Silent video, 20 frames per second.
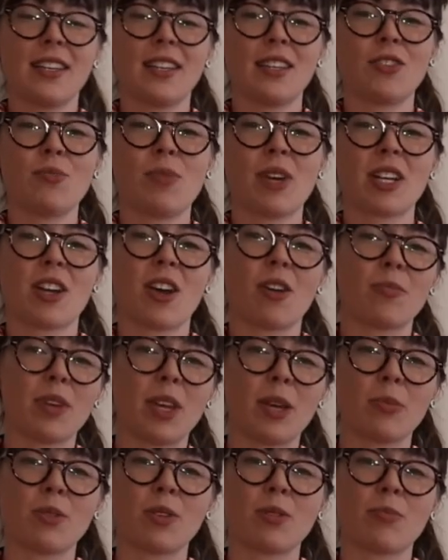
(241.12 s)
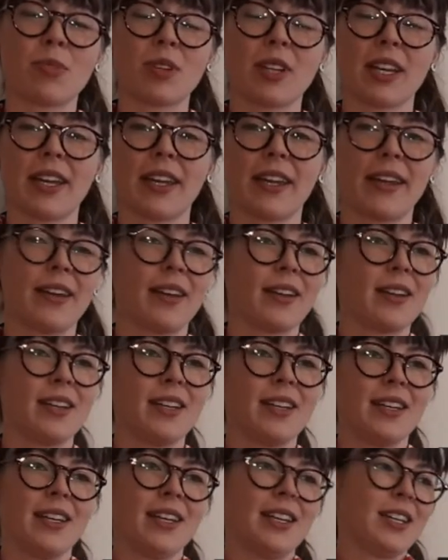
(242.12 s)
you might not be able to play
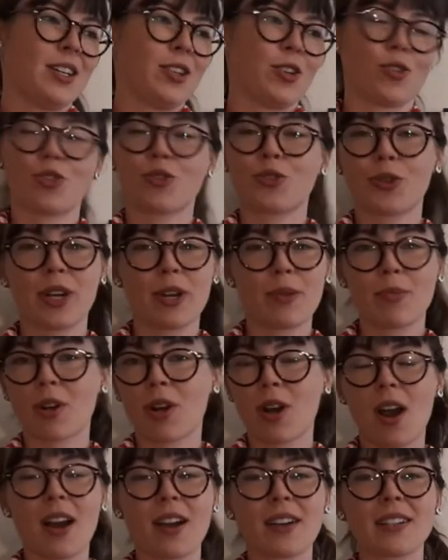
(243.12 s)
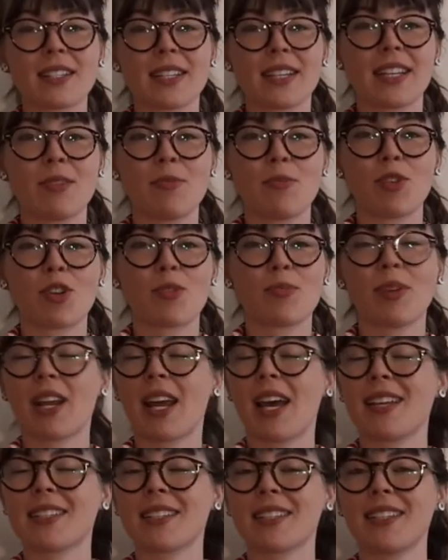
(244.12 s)
crib or hearts anymore, but
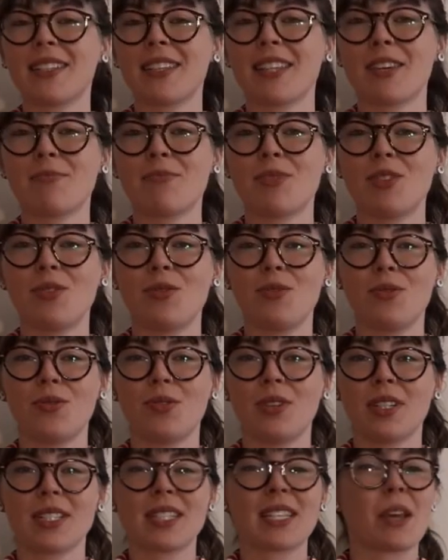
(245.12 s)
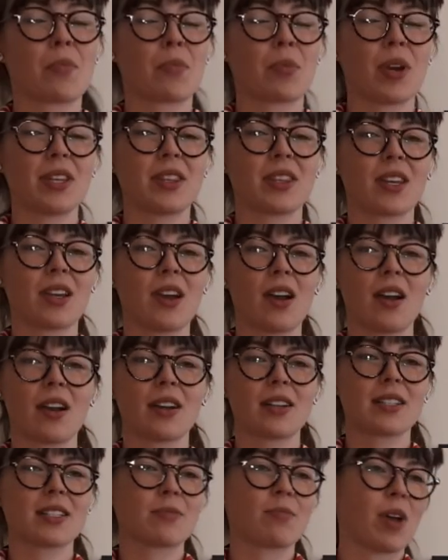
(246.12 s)
asking them to separate the
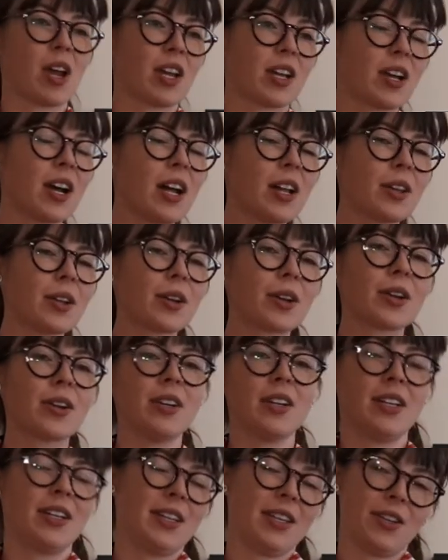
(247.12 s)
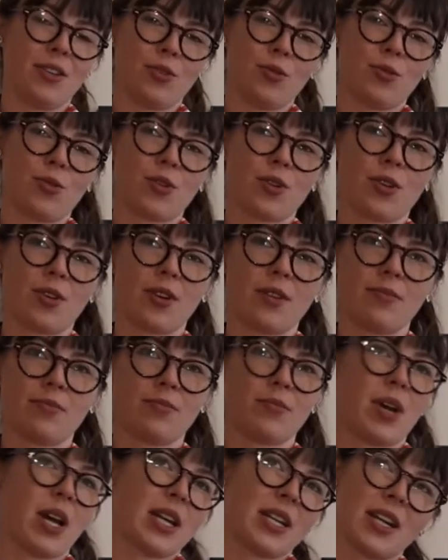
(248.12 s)
cards by color or
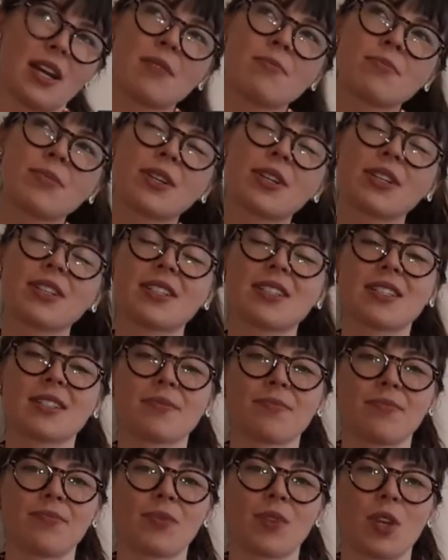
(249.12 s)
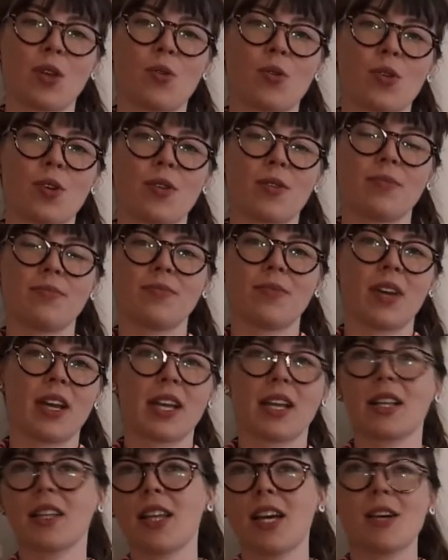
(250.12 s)
by numbers or by
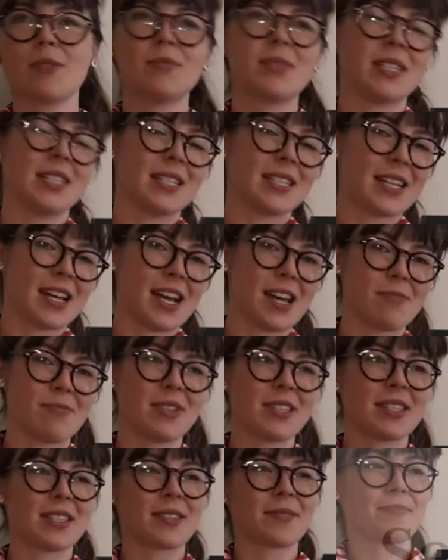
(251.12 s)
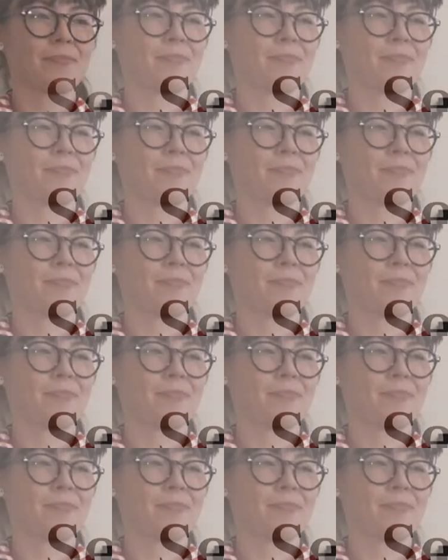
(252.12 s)
clubs and diamonds.